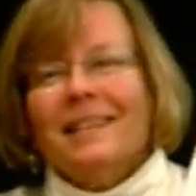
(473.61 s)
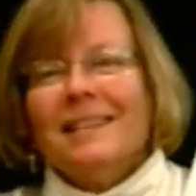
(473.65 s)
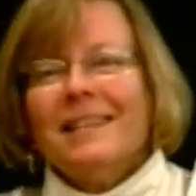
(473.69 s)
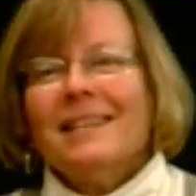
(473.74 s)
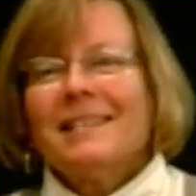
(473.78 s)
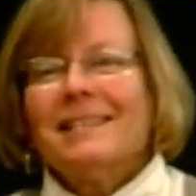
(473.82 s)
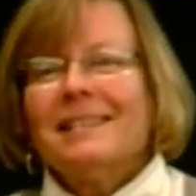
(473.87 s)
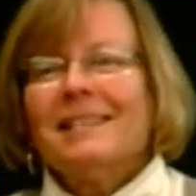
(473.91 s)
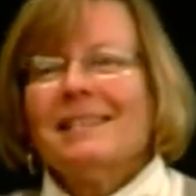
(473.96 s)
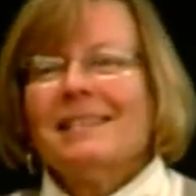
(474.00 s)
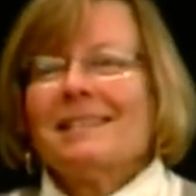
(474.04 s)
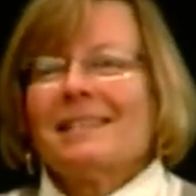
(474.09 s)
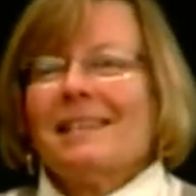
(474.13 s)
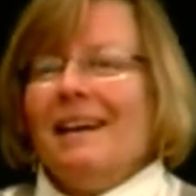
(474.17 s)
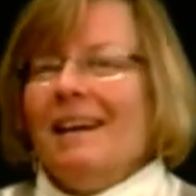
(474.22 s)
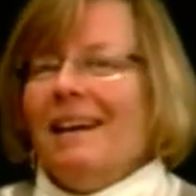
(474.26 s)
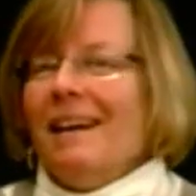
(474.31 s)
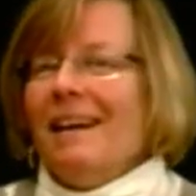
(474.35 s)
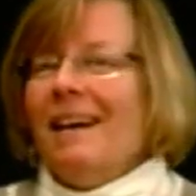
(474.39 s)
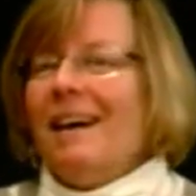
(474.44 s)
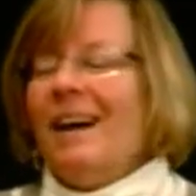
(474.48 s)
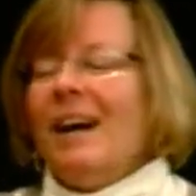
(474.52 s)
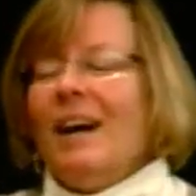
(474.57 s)
this is
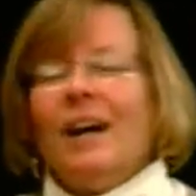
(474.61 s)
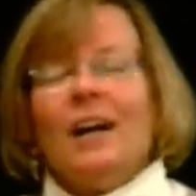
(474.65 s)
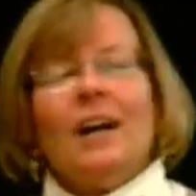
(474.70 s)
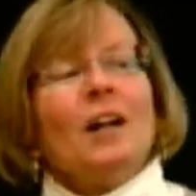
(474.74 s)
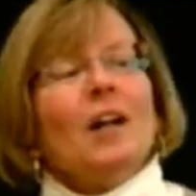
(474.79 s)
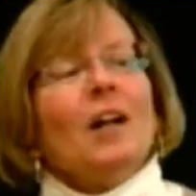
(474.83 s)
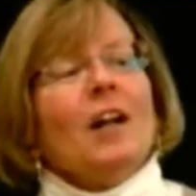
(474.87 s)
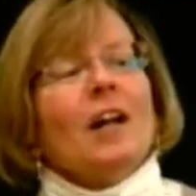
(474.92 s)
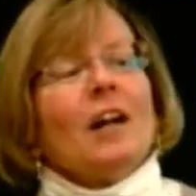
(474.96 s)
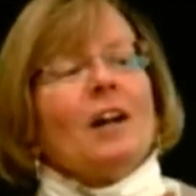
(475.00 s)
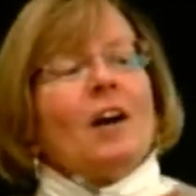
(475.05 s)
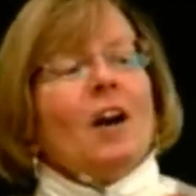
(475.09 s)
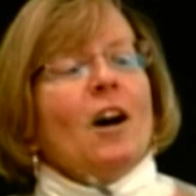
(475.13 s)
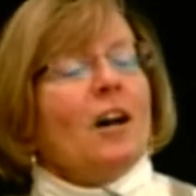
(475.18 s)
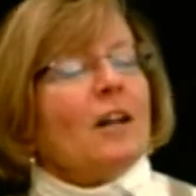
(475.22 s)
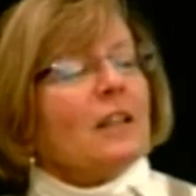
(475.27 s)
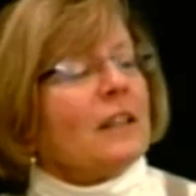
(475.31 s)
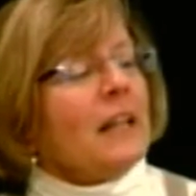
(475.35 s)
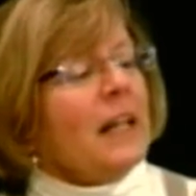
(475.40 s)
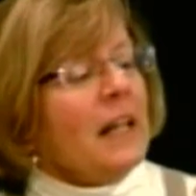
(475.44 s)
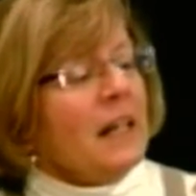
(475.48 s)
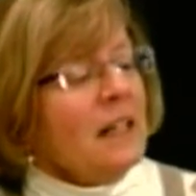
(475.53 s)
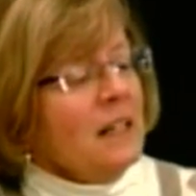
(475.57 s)
uh,
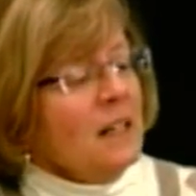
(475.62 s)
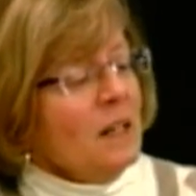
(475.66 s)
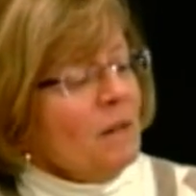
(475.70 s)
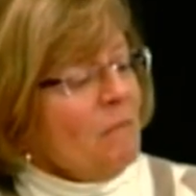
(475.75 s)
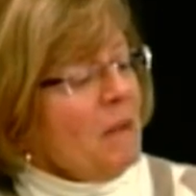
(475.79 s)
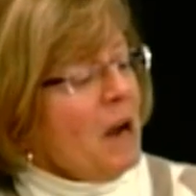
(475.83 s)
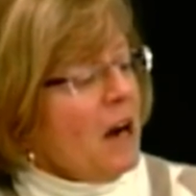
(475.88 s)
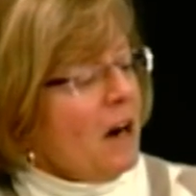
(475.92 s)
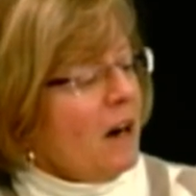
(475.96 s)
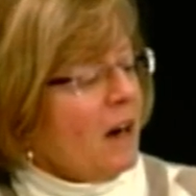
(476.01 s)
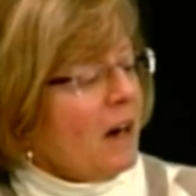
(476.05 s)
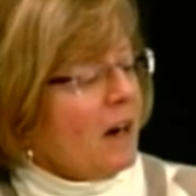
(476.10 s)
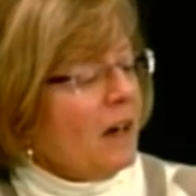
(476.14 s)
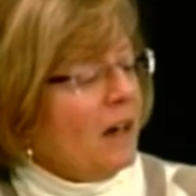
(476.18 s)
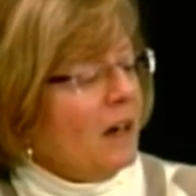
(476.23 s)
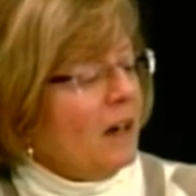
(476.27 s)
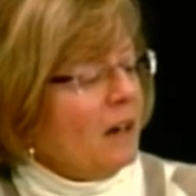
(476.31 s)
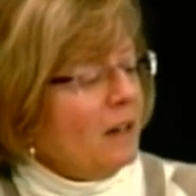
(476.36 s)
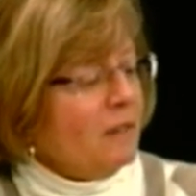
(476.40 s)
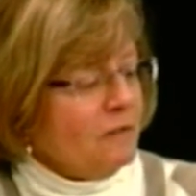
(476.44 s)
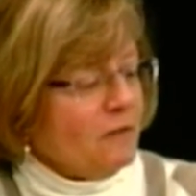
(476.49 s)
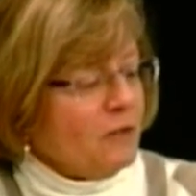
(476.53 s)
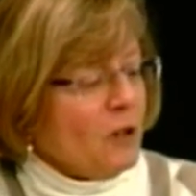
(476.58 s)
called Hidden
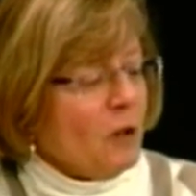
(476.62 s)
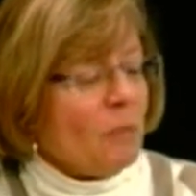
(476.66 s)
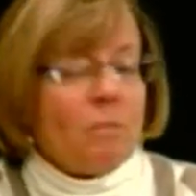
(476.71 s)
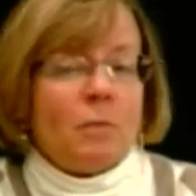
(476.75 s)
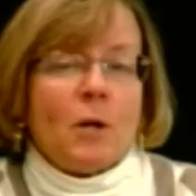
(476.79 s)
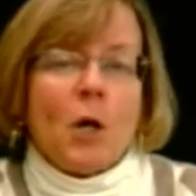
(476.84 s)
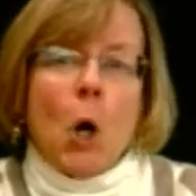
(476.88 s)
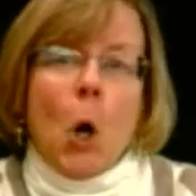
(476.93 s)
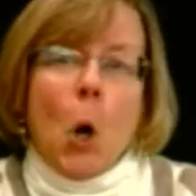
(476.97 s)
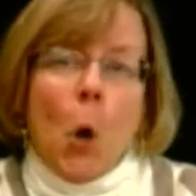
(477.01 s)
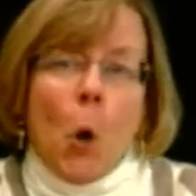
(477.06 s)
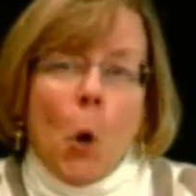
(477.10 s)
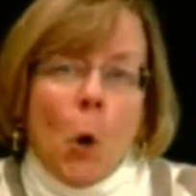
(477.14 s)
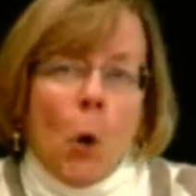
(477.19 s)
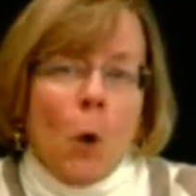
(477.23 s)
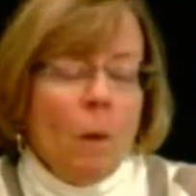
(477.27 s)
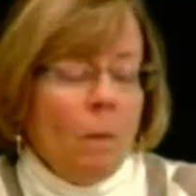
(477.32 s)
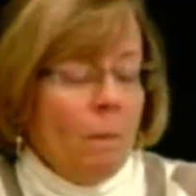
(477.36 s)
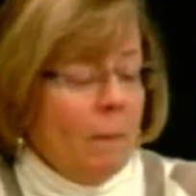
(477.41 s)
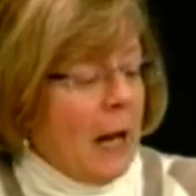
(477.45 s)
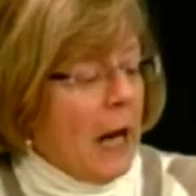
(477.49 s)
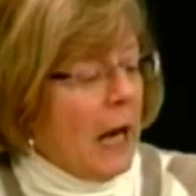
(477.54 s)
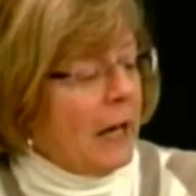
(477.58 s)
America from Coal
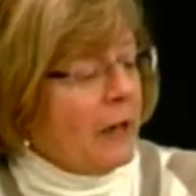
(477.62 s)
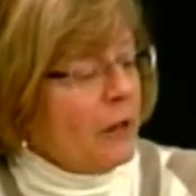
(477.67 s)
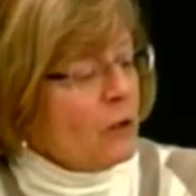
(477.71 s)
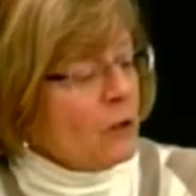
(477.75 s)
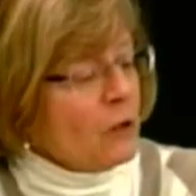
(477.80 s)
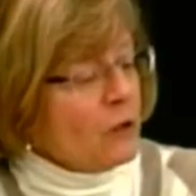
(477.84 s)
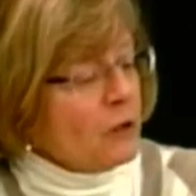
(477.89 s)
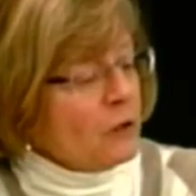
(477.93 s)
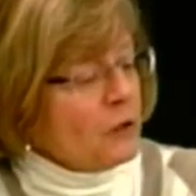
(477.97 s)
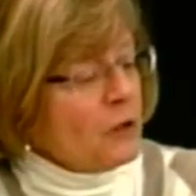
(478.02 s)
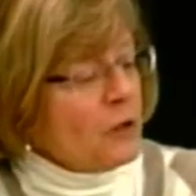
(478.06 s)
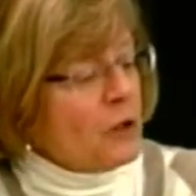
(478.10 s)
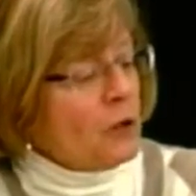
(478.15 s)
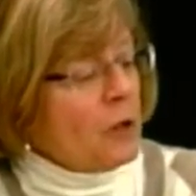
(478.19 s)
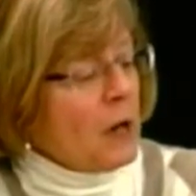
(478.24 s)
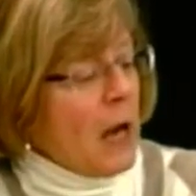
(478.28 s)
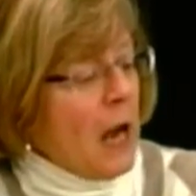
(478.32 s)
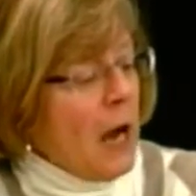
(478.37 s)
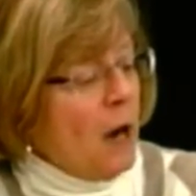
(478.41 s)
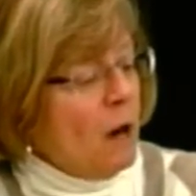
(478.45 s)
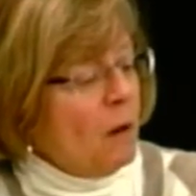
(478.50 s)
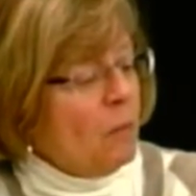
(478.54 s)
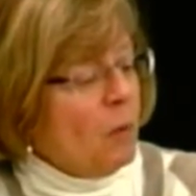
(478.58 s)
Miners to
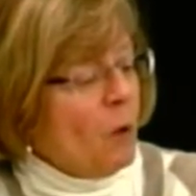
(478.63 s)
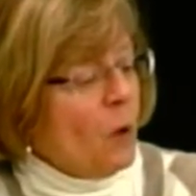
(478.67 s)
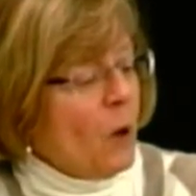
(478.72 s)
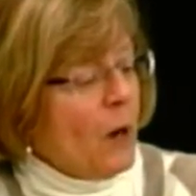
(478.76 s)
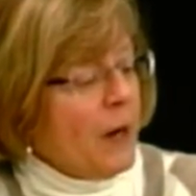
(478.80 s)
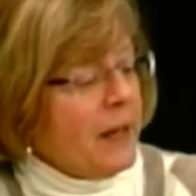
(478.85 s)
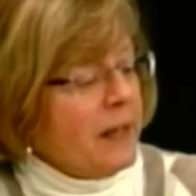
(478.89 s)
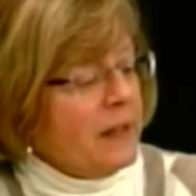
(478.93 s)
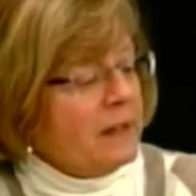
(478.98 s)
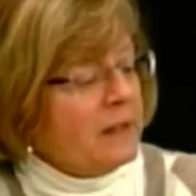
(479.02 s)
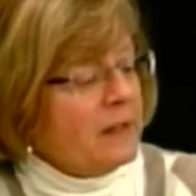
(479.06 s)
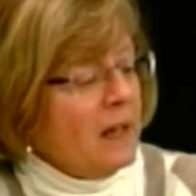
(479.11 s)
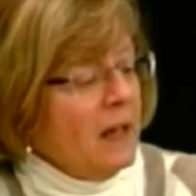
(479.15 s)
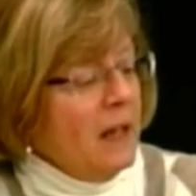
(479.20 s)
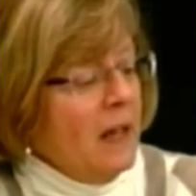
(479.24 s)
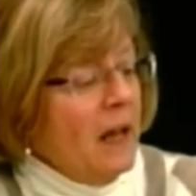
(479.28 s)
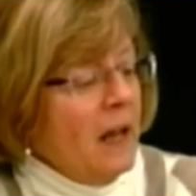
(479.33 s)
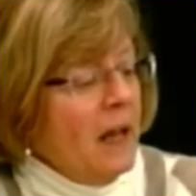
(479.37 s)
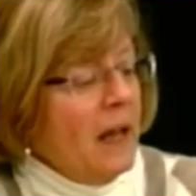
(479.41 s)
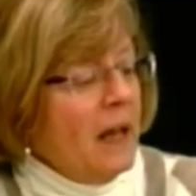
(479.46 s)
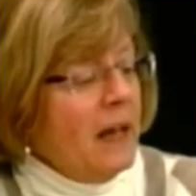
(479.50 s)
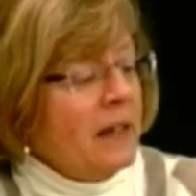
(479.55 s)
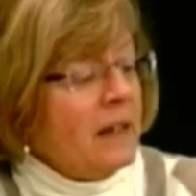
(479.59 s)
Cowboys an